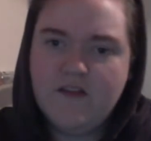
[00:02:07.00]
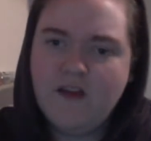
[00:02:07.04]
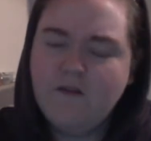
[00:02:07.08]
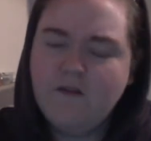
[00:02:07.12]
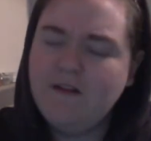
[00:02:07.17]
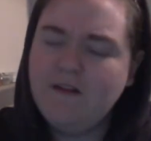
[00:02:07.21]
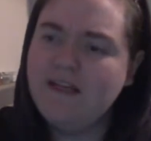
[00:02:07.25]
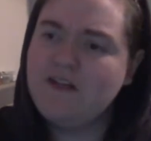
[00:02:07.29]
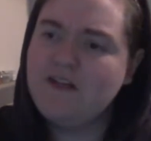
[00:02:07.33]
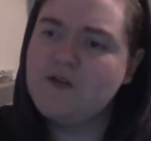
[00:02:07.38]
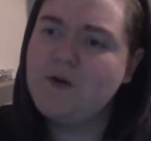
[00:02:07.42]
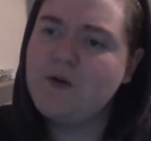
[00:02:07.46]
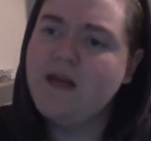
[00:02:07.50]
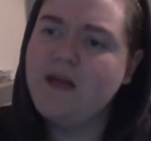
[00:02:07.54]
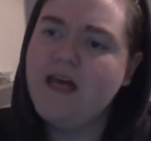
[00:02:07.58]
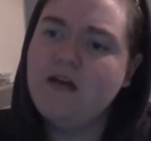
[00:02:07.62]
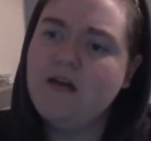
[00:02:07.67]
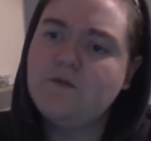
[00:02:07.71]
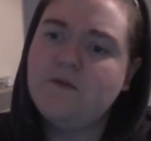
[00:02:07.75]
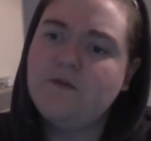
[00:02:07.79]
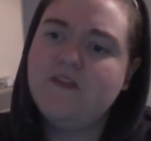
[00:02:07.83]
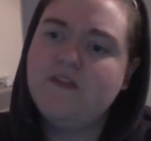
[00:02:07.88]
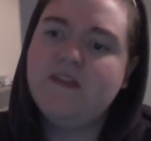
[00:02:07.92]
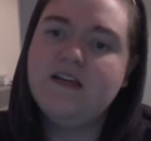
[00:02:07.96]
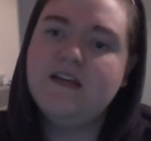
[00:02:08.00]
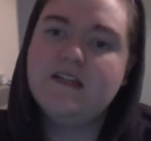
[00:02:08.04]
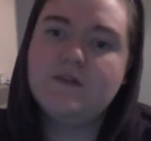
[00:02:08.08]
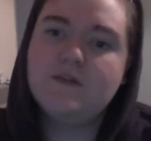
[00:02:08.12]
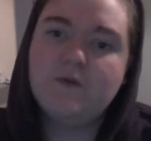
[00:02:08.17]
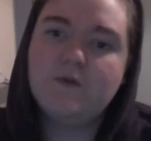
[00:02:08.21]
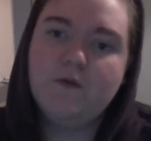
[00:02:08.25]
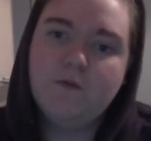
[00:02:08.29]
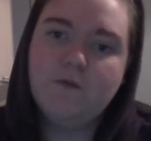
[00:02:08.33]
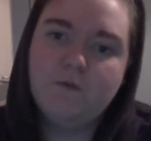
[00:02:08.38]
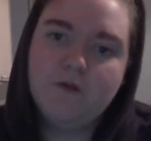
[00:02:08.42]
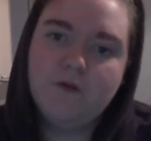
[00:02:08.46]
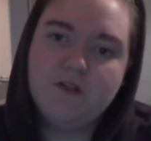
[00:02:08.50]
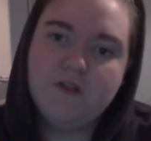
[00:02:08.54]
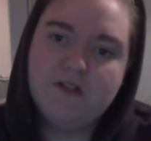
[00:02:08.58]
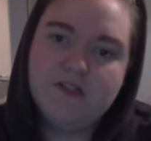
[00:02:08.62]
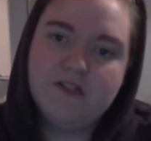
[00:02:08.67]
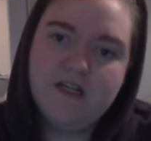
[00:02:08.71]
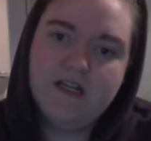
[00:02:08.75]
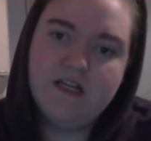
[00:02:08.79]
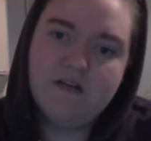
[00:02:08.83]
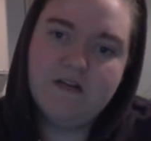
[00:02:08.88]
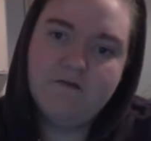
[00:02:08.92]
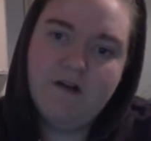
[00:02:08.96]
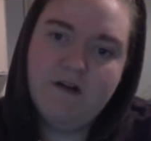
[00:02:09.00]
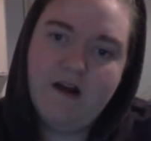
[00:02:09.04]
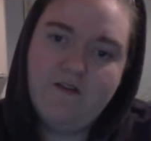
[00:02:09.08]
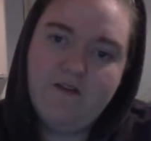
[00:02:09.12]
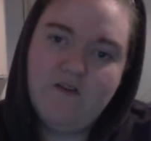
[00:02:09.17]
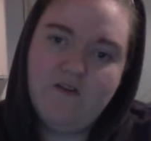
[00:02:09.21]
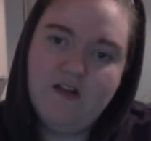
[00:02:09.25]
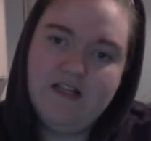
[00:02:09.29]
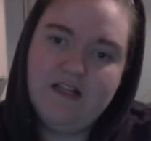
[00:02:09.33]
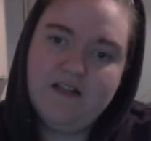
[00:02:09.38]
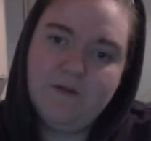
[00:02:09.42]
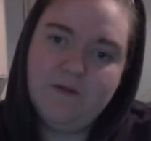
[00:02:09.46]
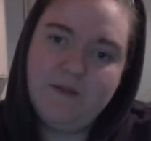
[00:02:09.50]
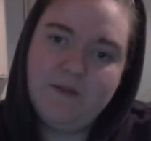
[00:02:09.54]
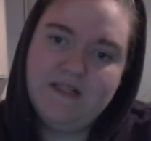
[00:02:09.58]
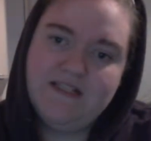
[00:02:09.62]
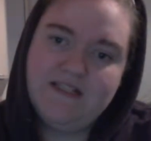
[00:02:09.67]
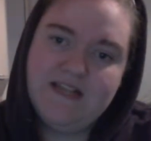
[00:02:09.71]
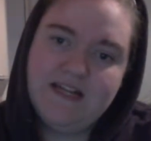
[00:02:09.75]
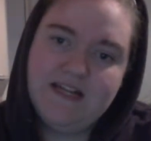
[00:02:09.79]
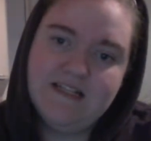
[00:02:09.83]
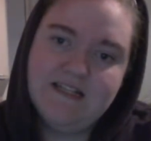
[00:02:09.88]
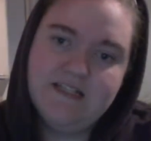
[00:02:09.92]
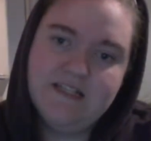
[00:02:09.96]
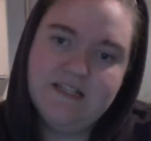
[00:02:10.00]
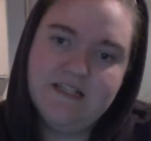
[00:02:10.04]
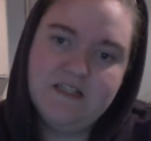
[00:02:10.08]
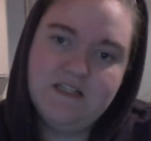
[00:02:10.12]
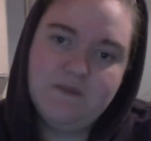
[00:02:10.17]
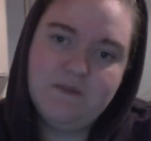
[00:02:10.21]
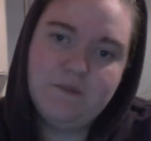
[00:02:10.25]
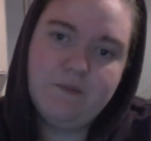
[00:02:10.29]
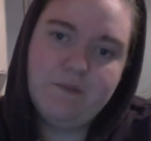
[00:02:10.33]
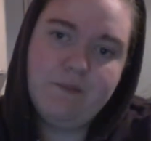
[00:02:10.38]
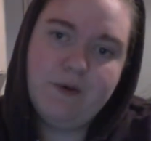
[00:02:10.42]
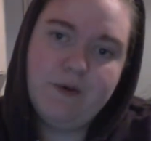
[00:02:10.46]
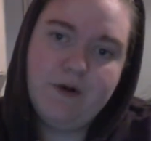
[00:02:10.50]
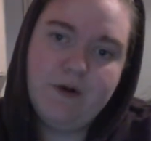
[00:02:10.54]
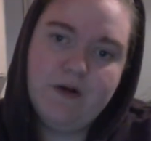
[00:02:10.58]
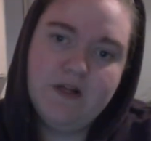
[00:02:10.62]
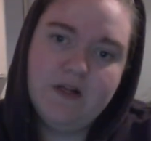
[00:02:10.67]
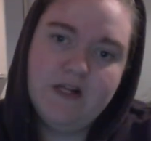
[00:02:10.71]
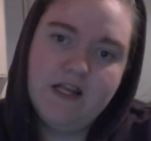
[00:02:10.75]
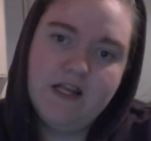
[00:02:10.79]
only issue I had with this one was it arrived a little bit dented, but